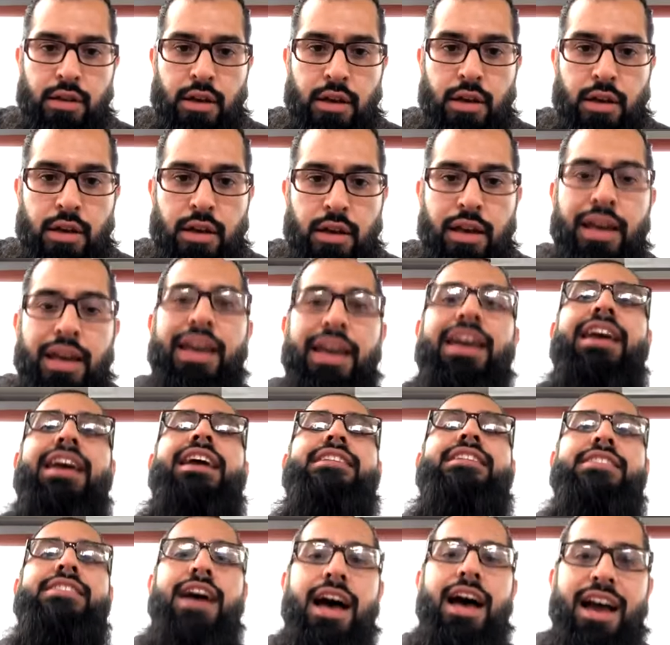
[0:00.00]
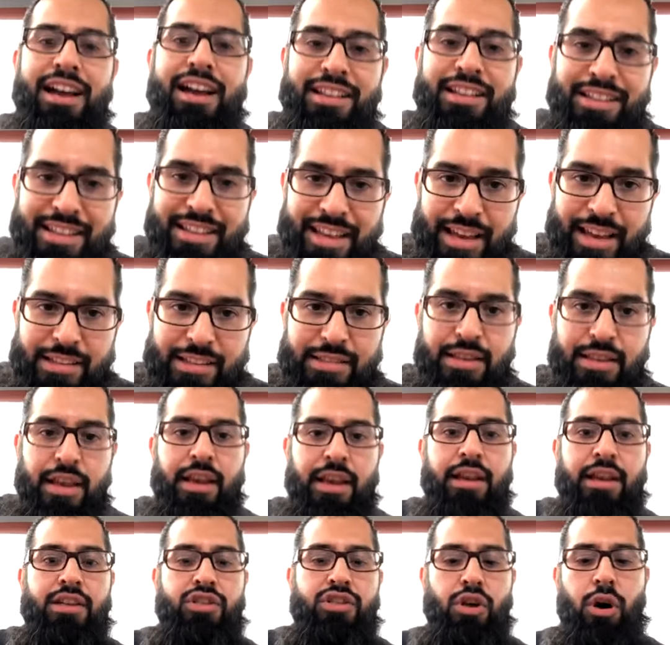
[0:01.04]
exactly. Okay. Yes.
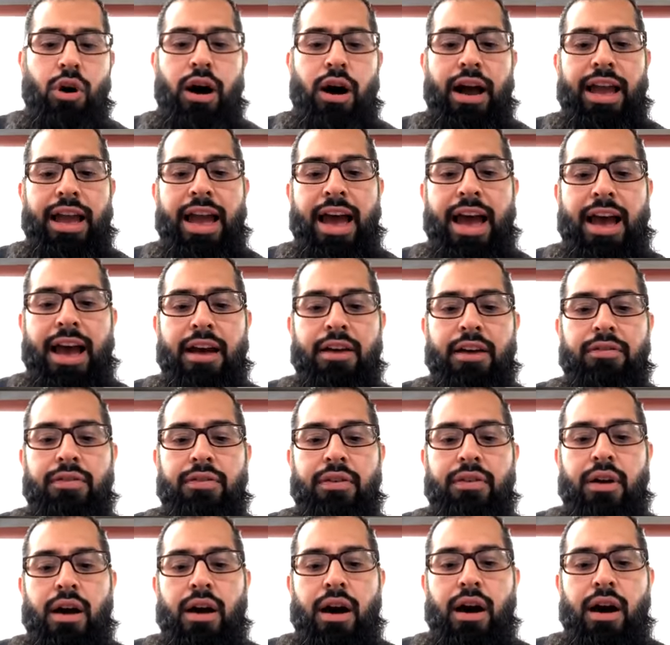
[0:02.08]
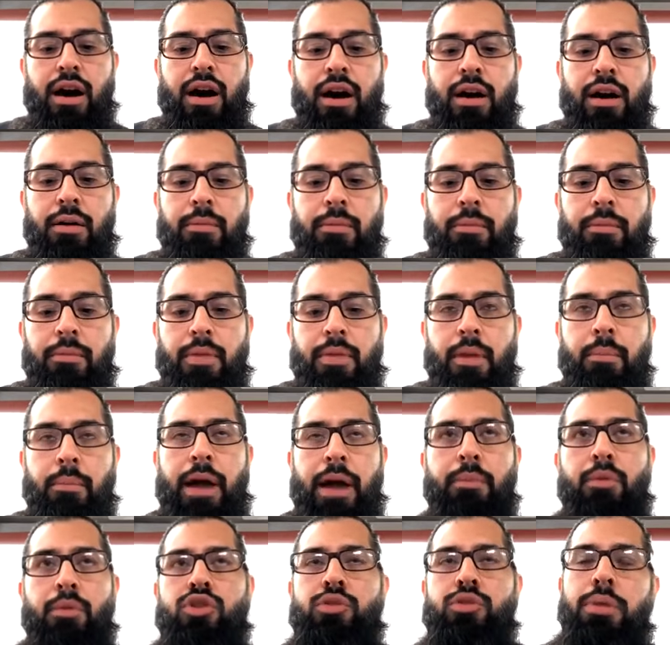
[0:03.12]
Okay. So I have um, my
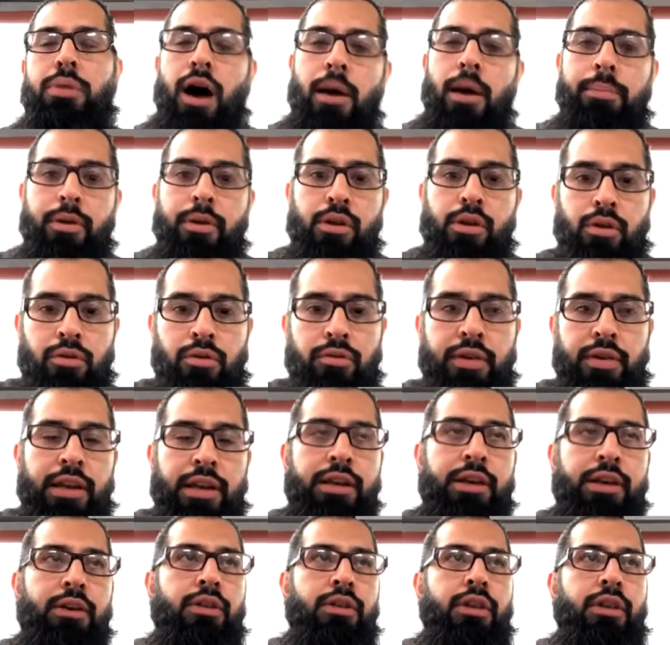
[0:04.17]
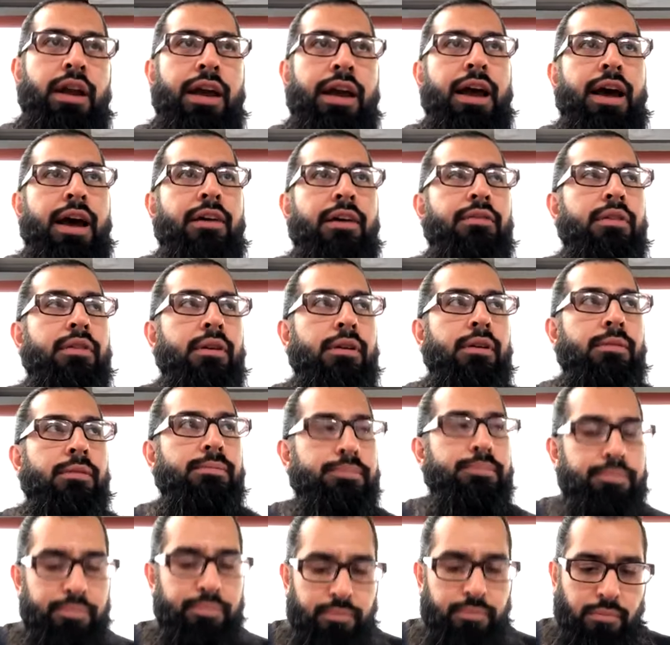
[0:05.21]
most popular video that I have there.
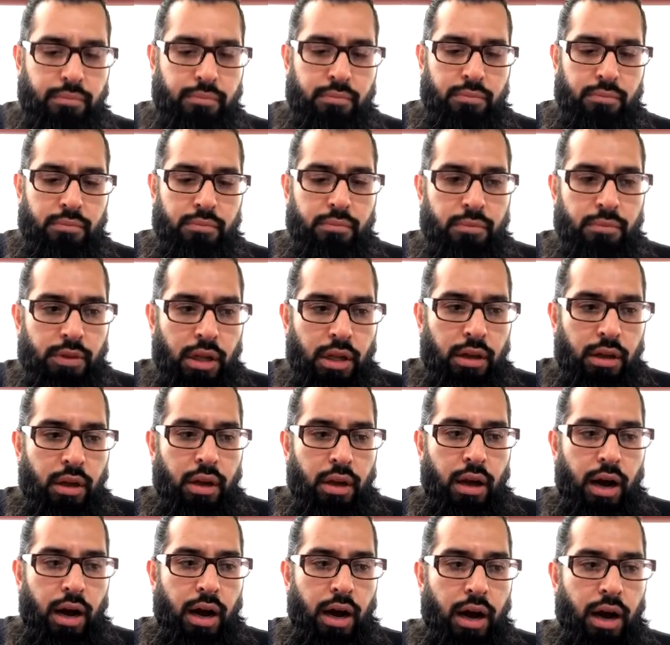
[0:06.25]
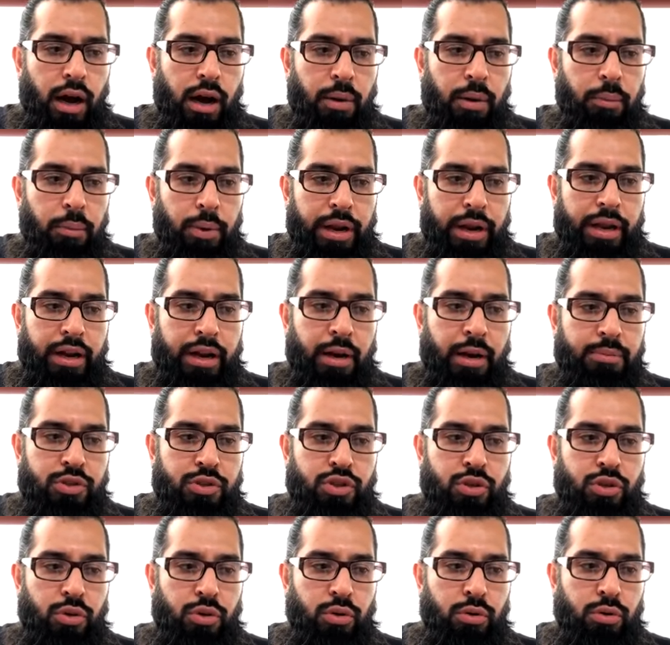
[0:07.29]
Um, when it comes
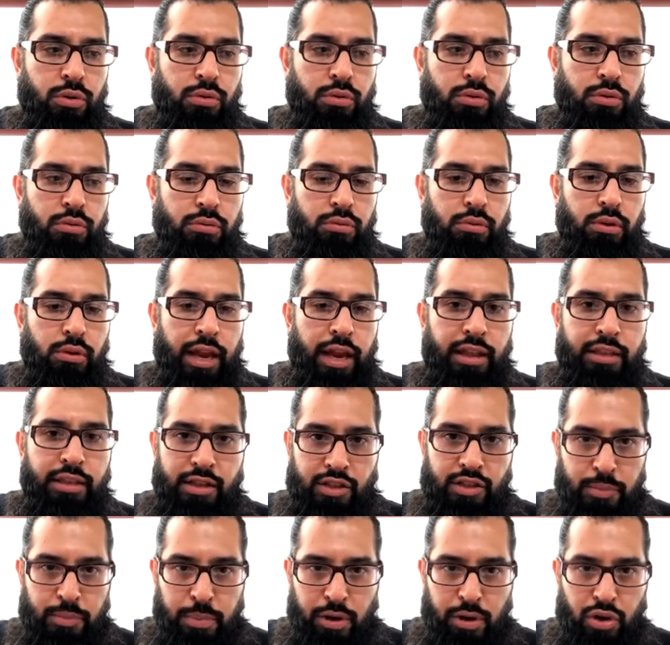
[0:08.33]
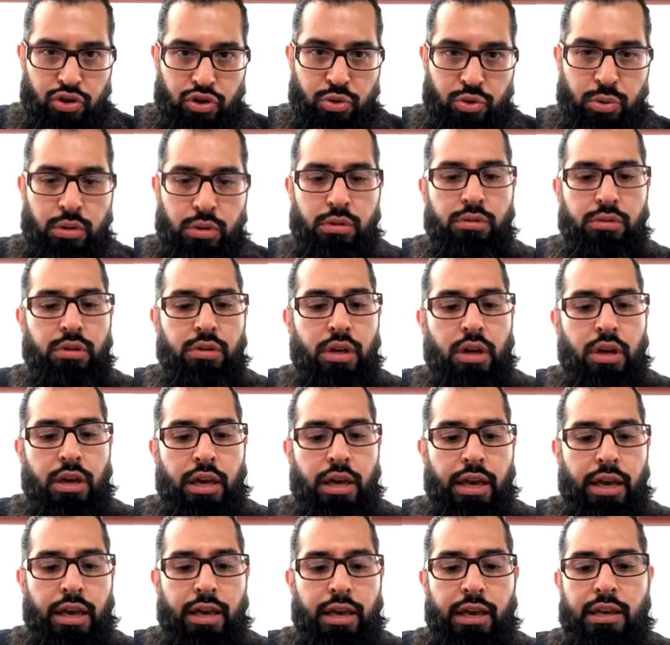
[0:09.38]
to anything spiritual,
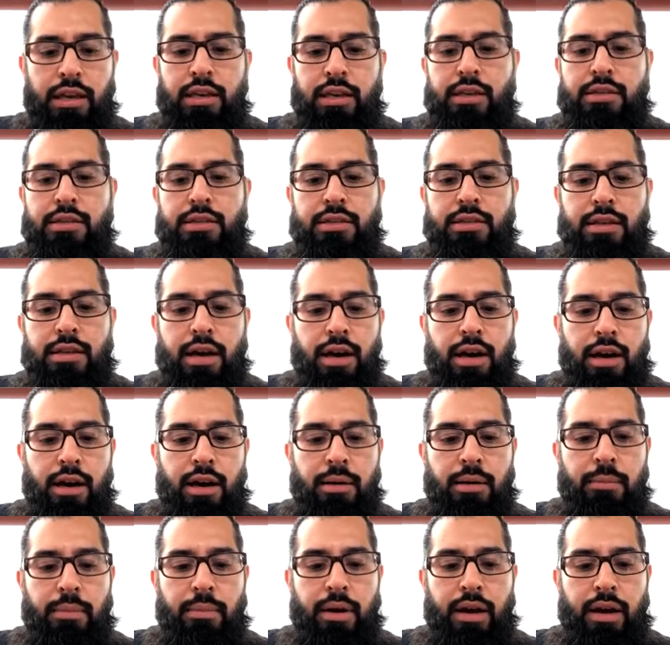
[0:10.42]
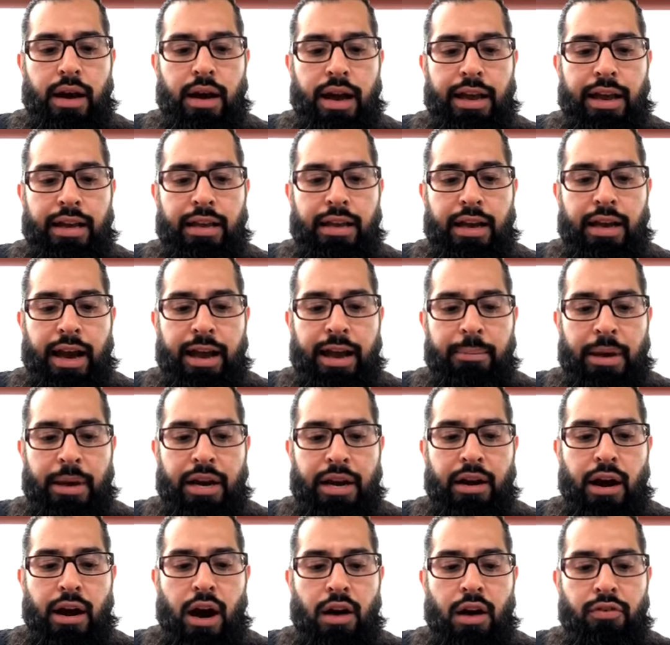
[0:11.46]
is um, I, I made an
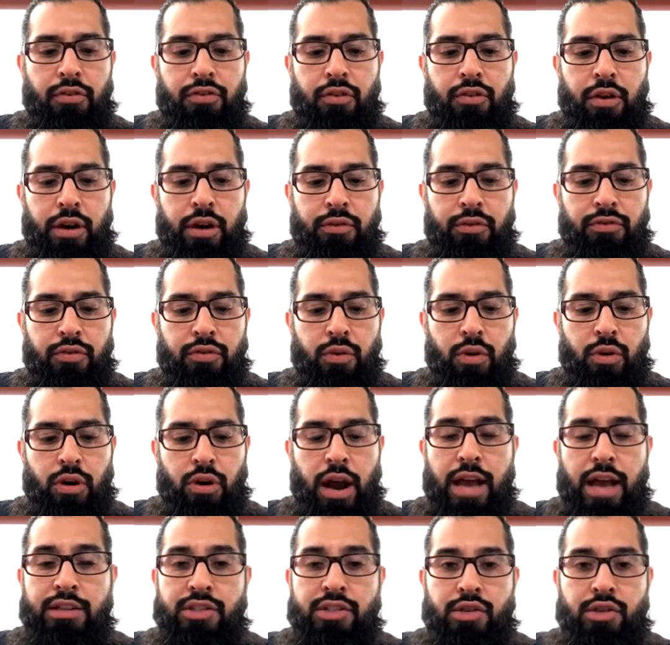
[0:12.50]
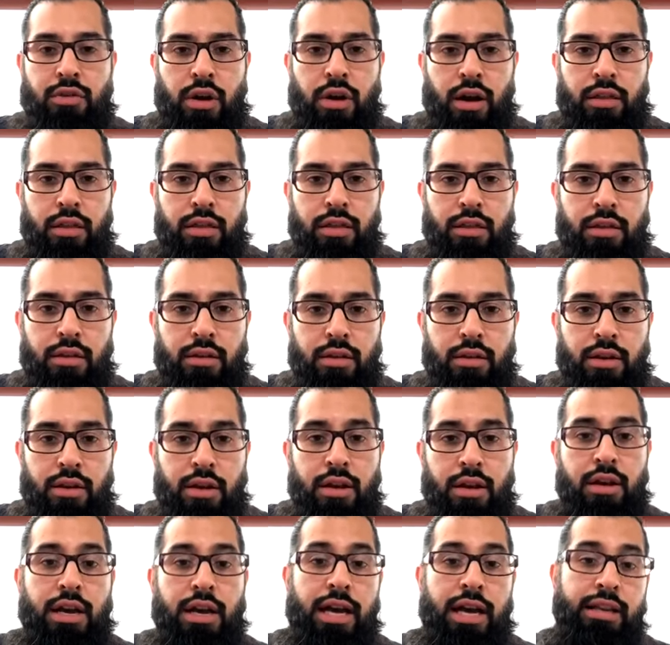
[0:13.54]
offering for Astaroth,
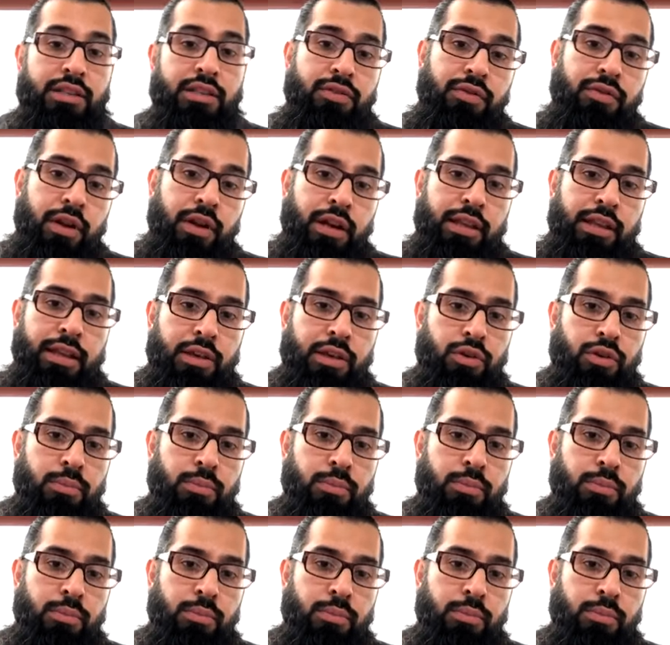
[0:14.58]
and it's funny that you